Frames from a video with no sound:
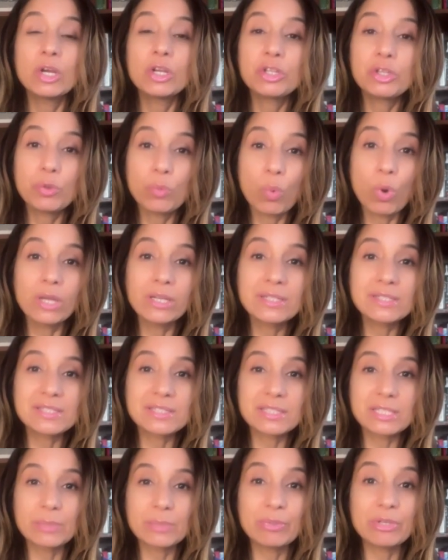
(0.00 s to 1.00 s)
You want to
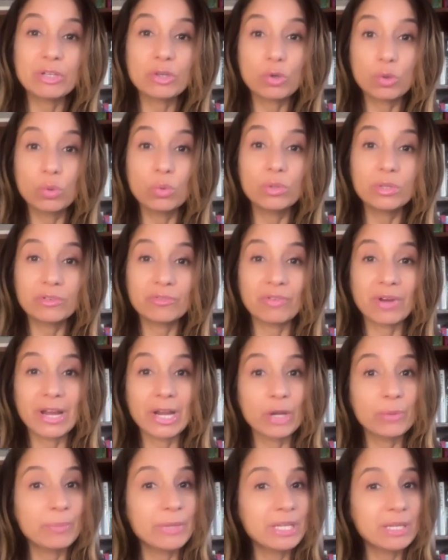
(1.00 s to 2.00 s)
sleep in a cool
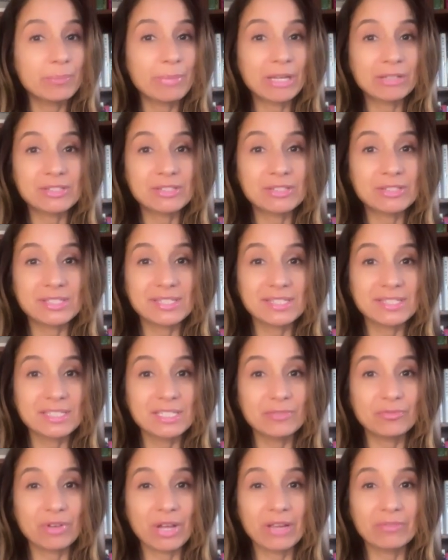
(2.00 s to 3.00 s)
environment, about
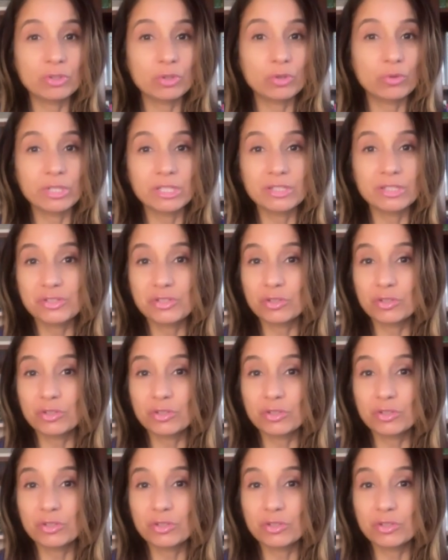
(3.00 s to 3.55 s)
sixty-five degrees,